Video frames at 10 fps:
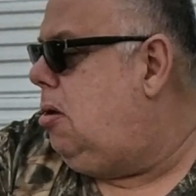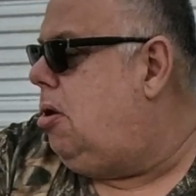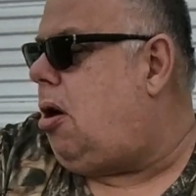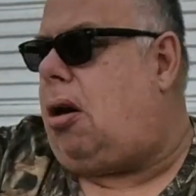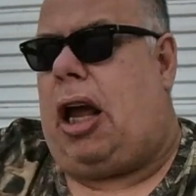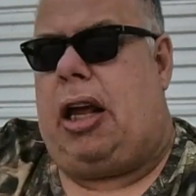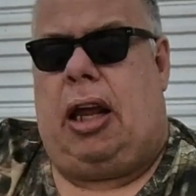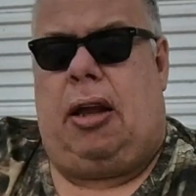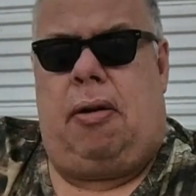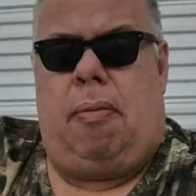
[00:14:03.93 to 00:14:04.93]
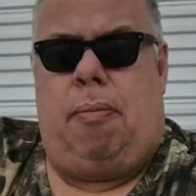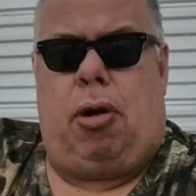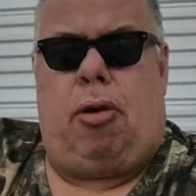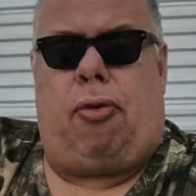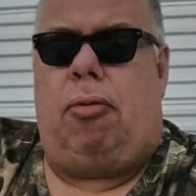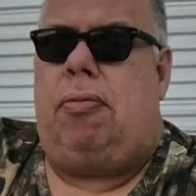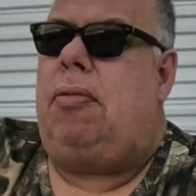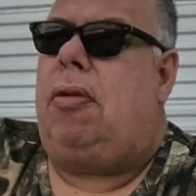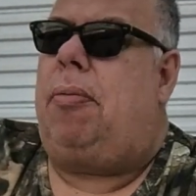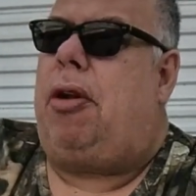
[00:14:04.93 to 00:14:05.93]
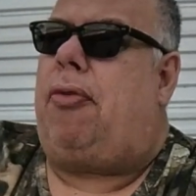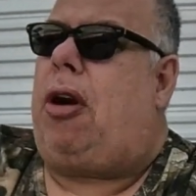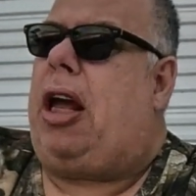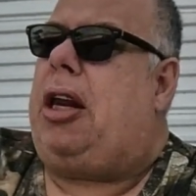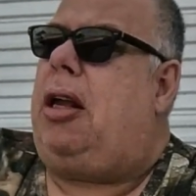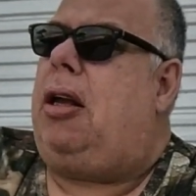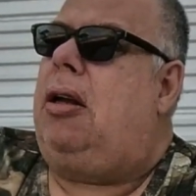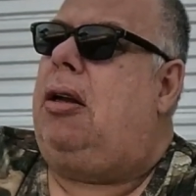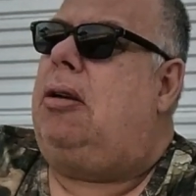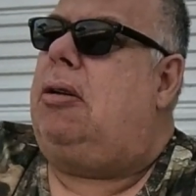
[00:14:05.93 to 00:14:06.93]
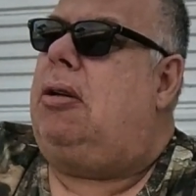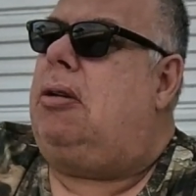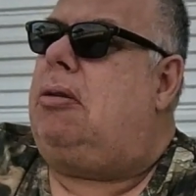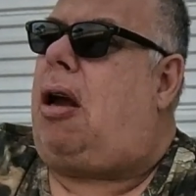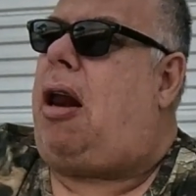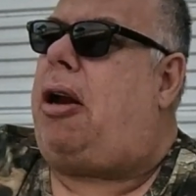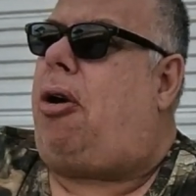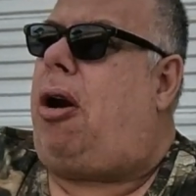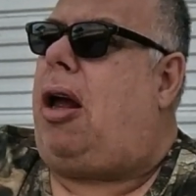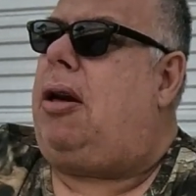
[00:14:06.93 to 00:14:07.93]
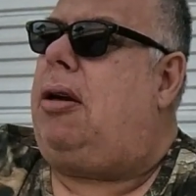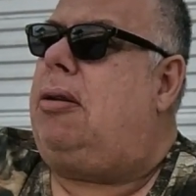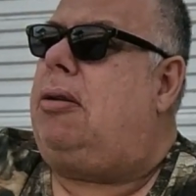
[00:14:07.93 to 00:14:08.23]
Young lady, beautiful lady. I like her a lot.